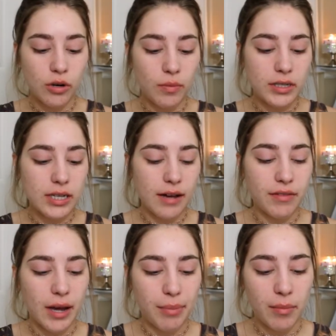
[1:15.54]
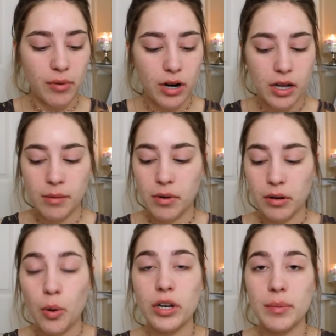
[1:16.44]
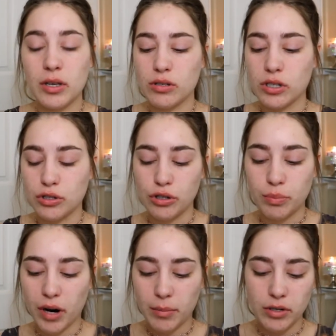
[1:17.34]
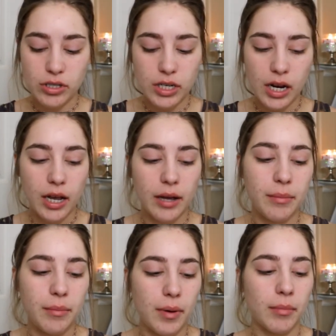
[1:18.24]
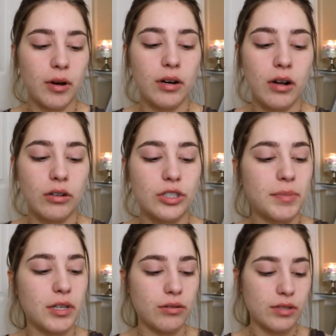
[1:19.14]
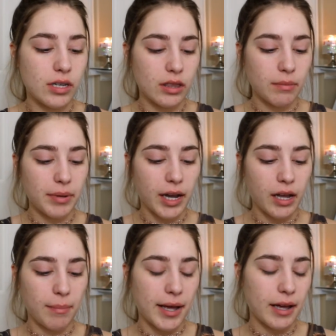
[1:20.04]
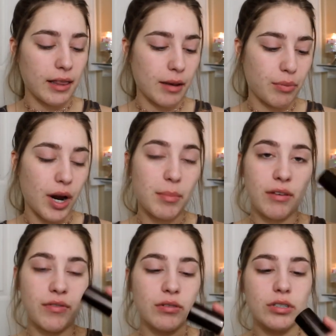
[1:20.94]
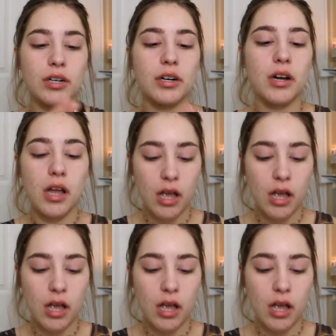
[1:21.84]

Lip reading: once I have that primer on, I'm going to be using two primers today. I'm going to also be using the Becca Backlight Priming Filter